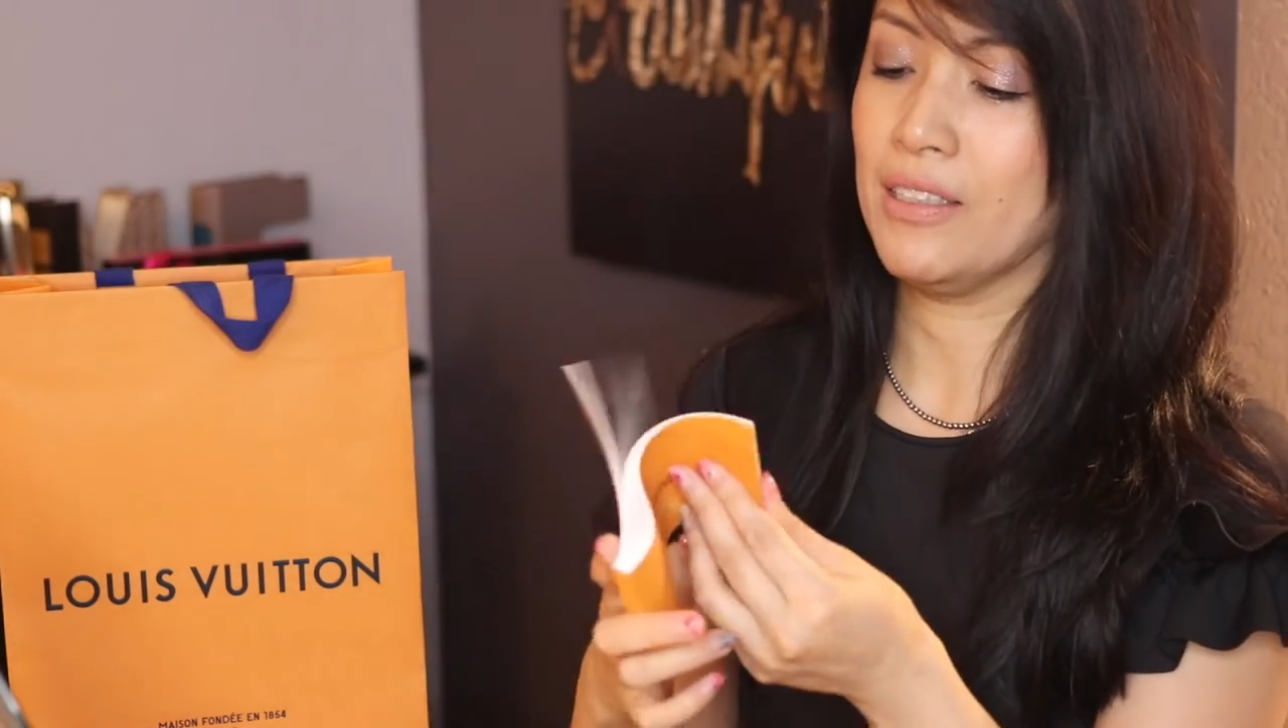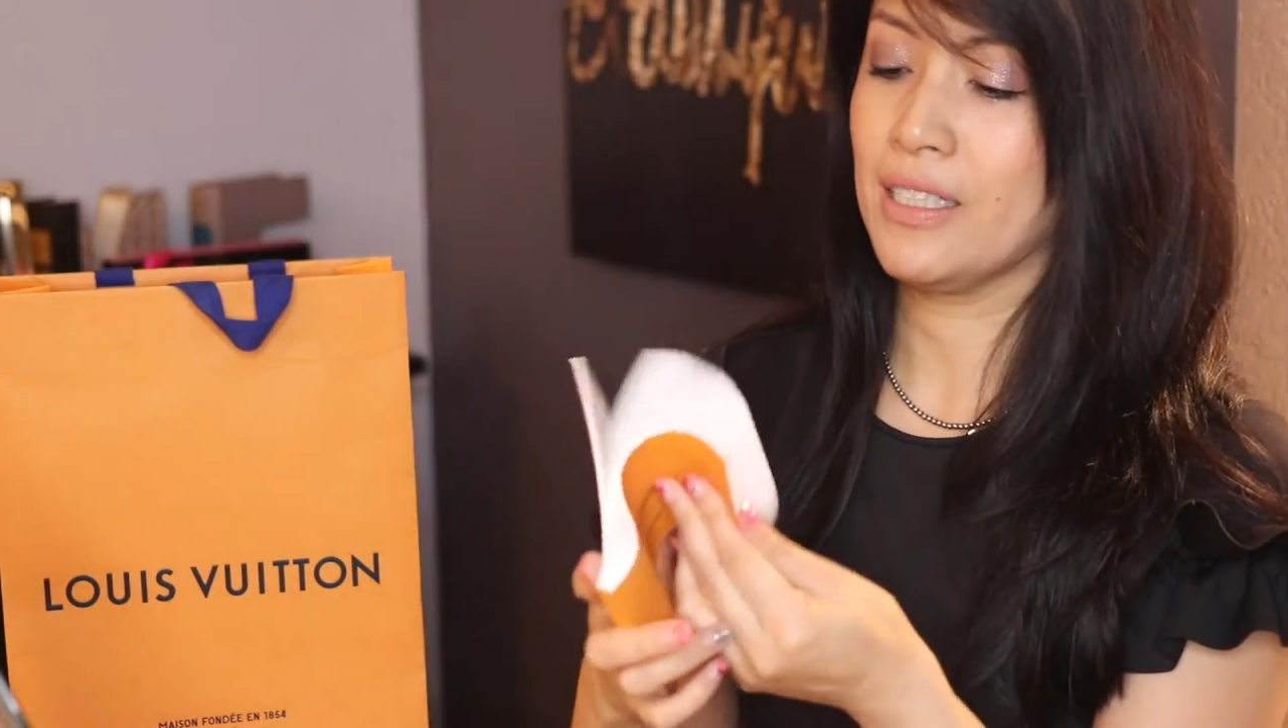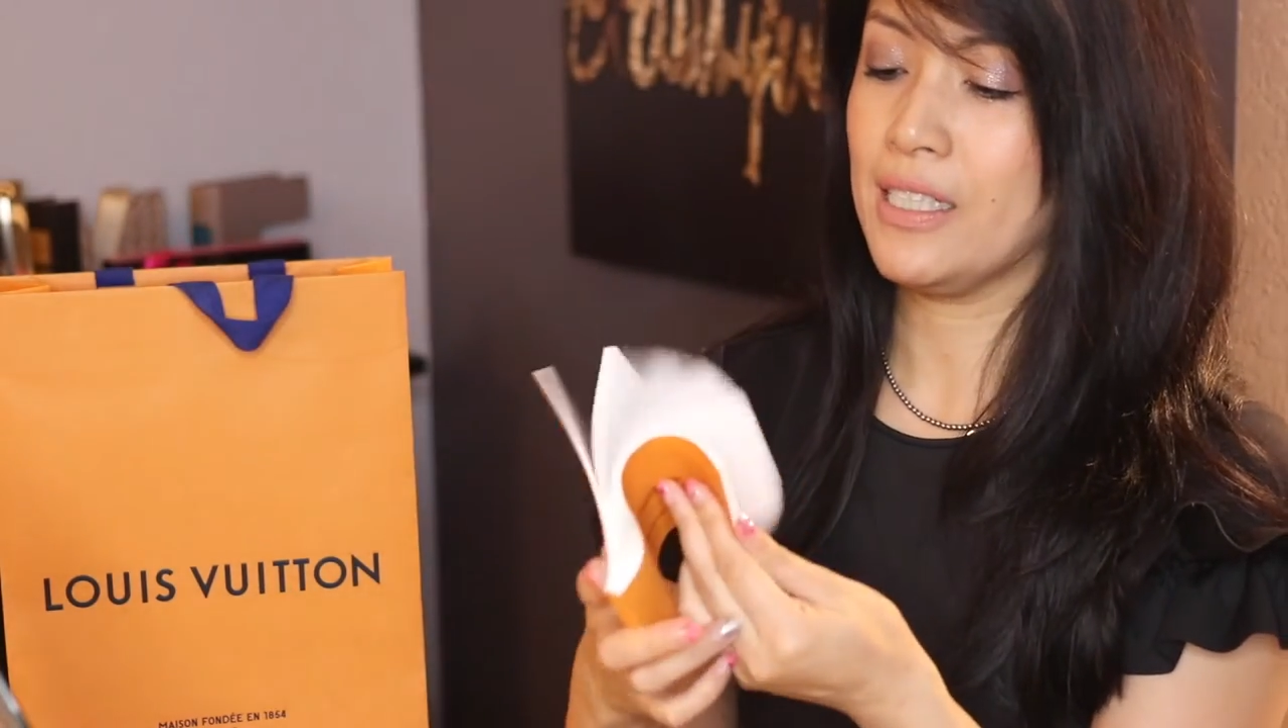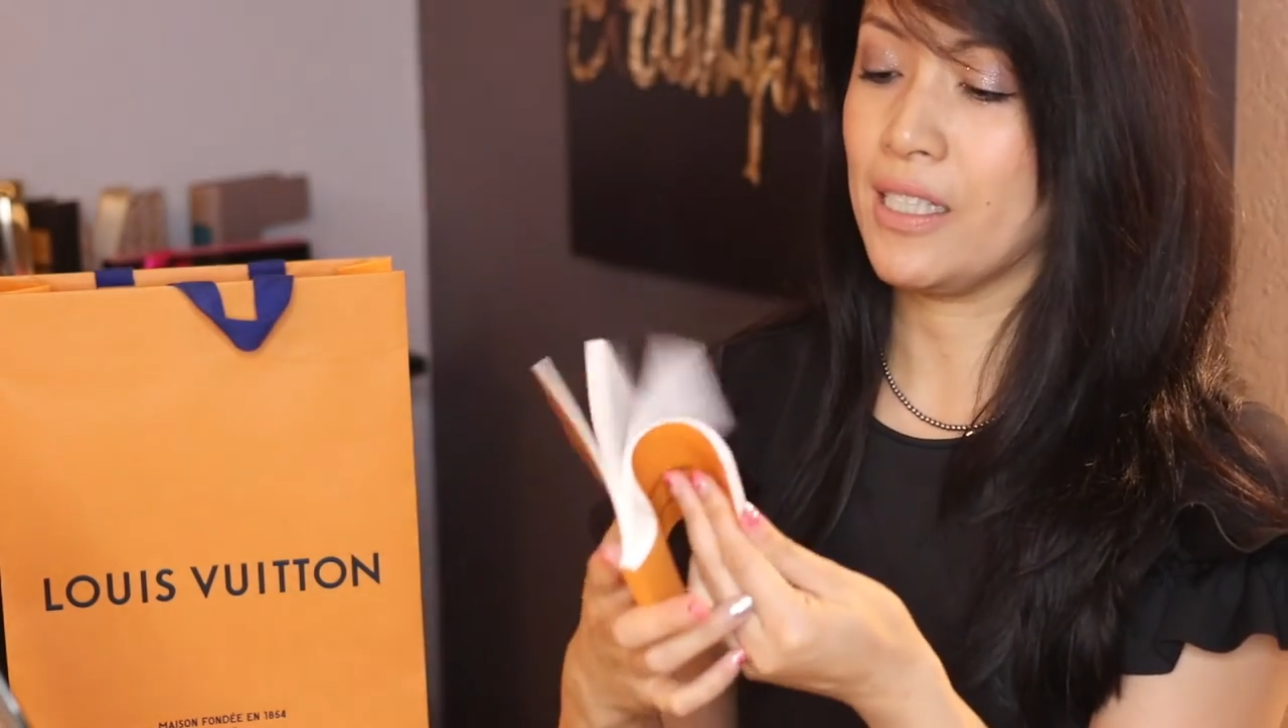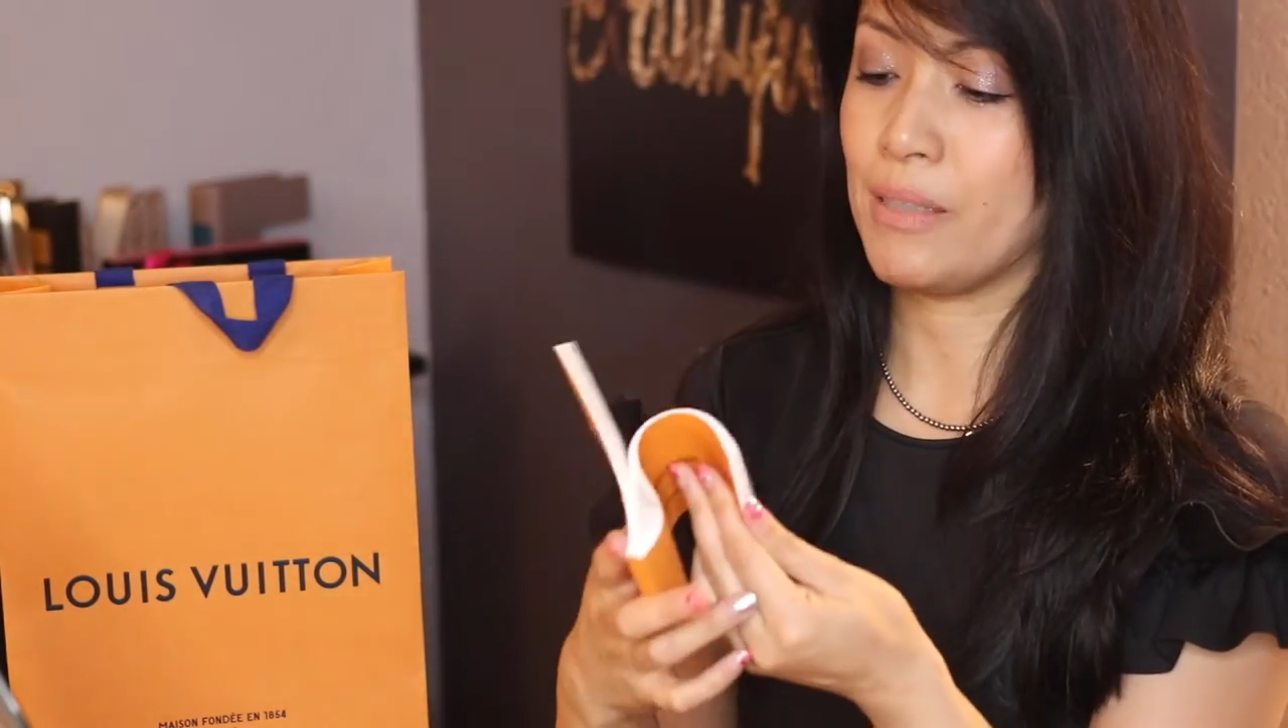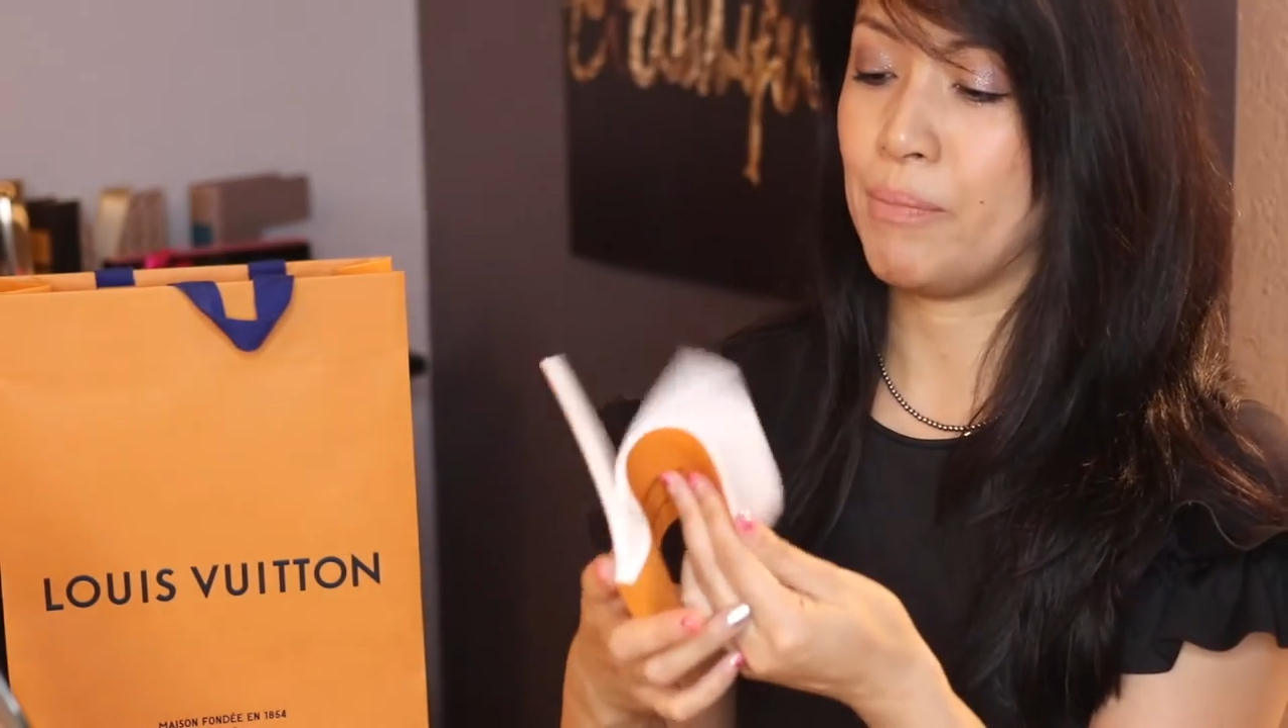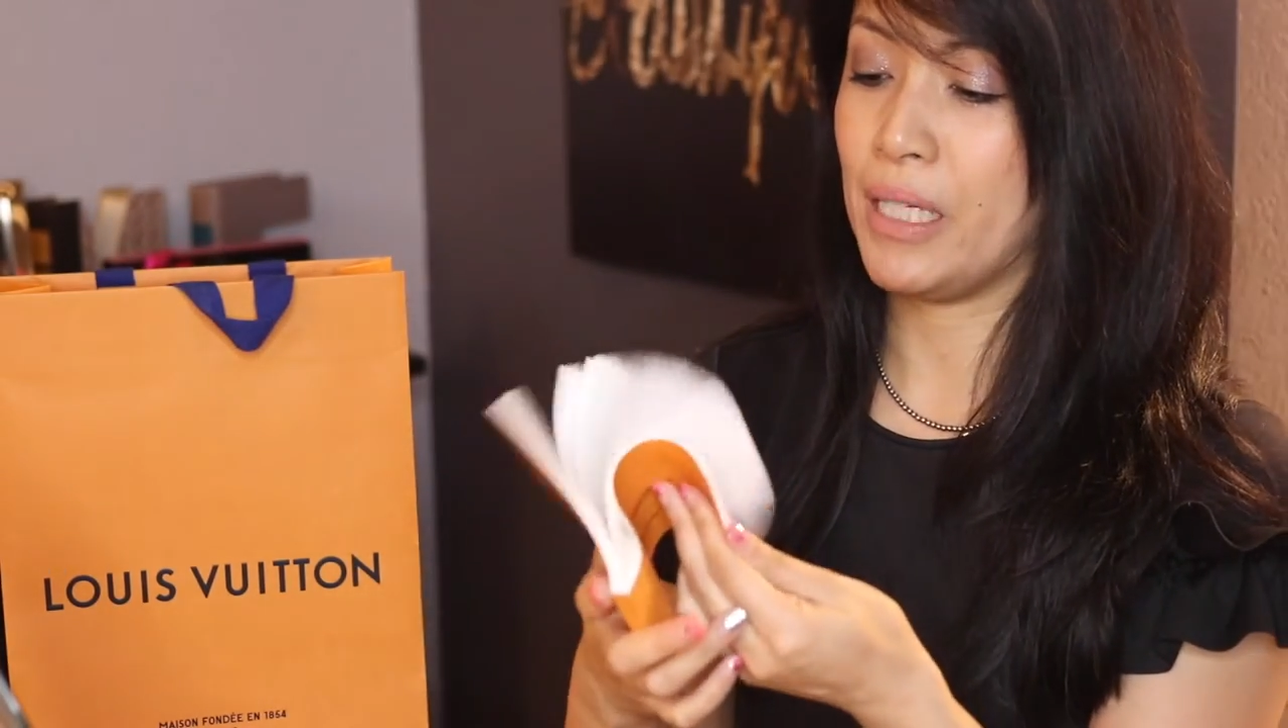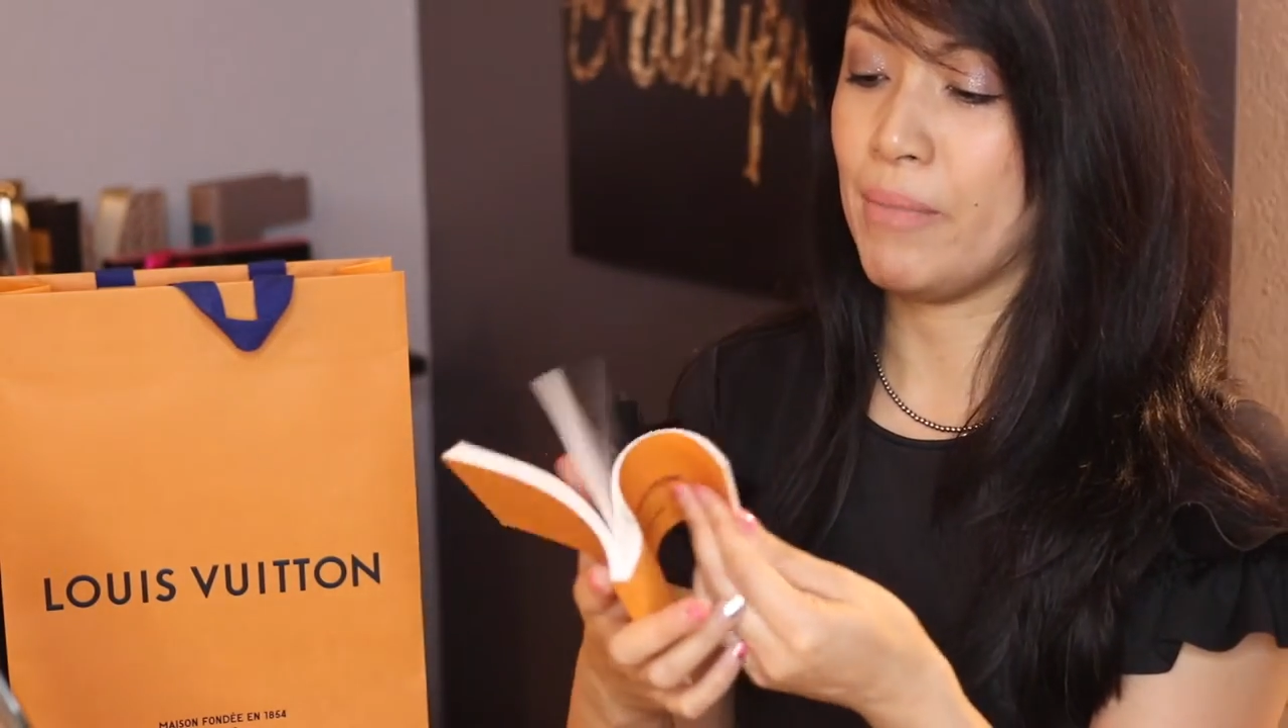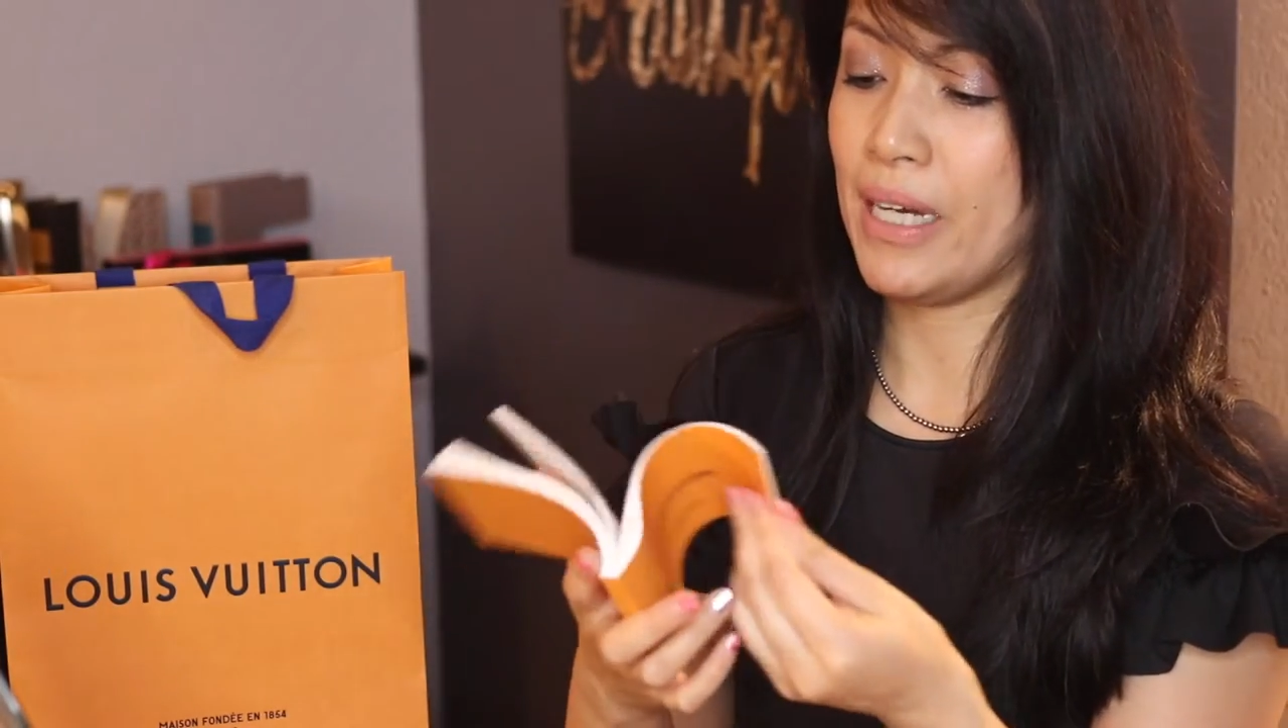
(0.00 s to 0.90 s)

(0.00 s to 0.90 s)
this is a big